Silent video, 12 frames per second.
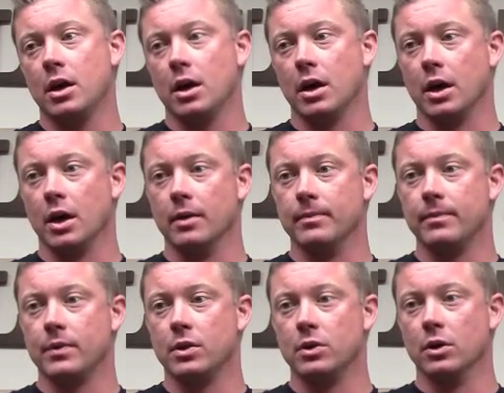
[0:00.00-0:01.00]

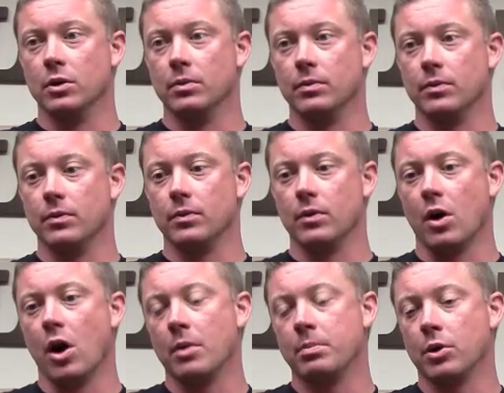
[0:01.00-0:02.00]
You know,
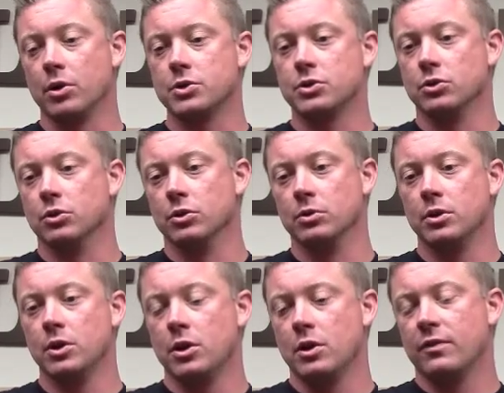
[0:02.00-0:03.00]
our personal
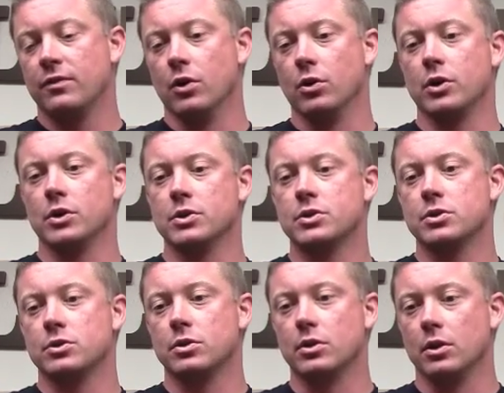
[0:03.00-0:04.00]

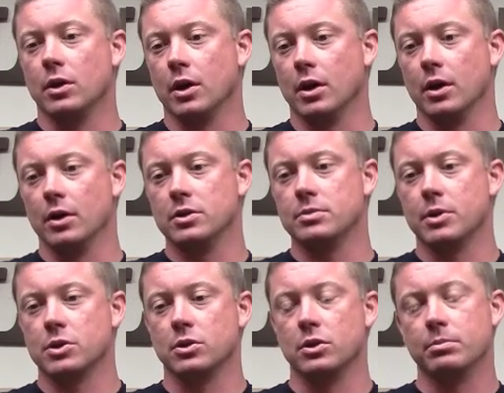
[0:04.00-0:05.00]
focus,
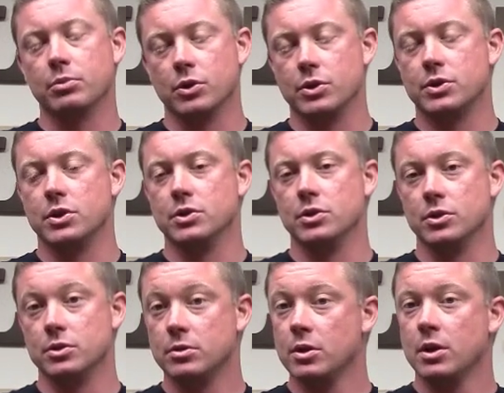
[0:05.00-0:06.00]
especially in the
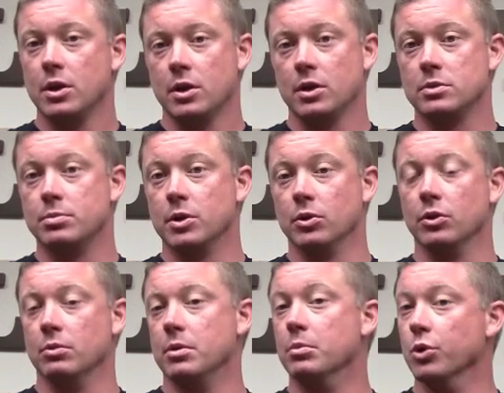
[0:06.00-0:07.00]
preseason, has been a
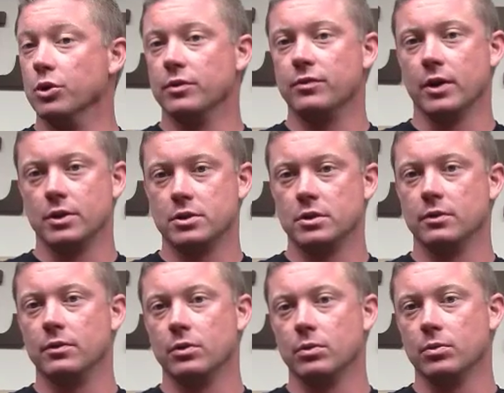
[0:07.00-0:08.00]
little bit more
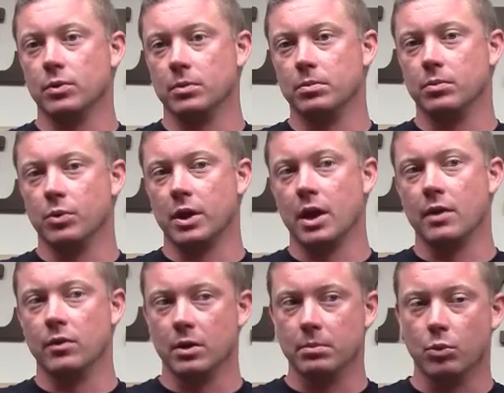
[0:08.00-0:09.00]
defensive. We
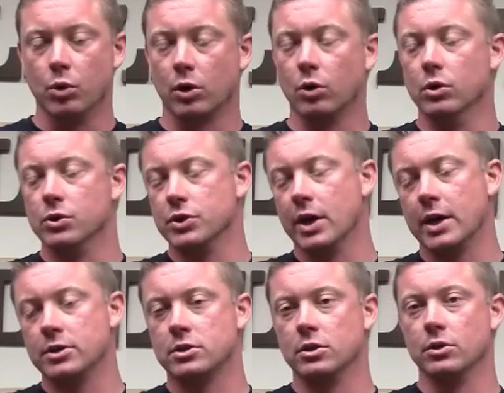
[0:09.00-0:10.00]
gave up more goals
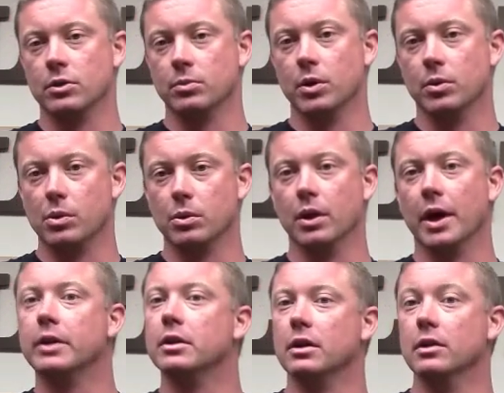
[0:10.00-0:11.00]
last year than what we would
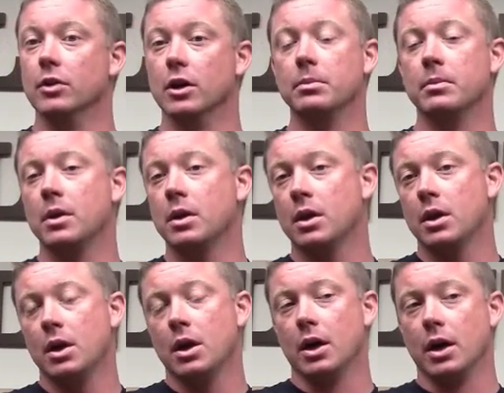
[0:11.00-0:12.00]
like to give up.
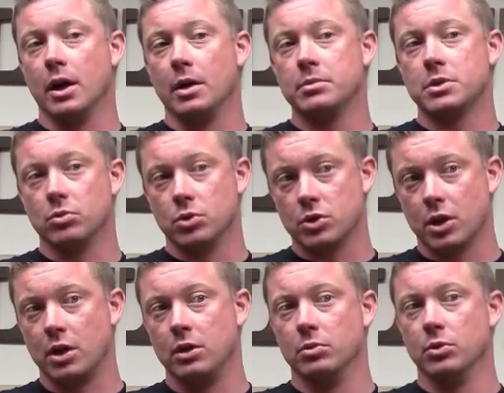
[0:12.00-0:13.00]
So we're
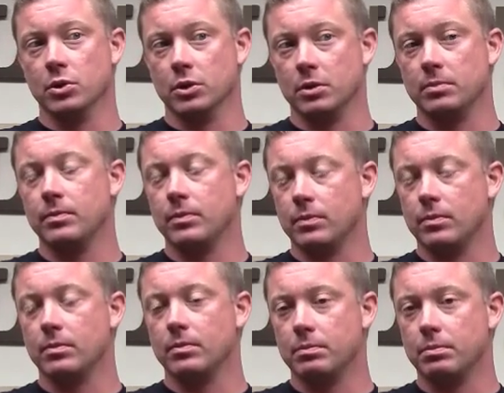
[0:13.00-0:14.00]
trying to really
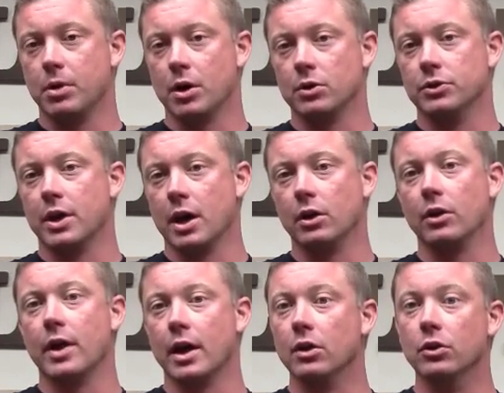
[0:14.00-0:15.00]
buckle down on
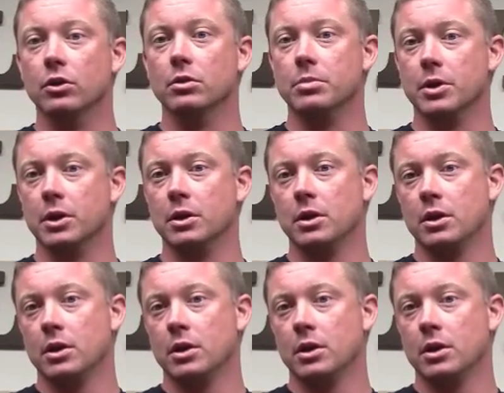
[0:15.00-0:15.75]
that a little bit.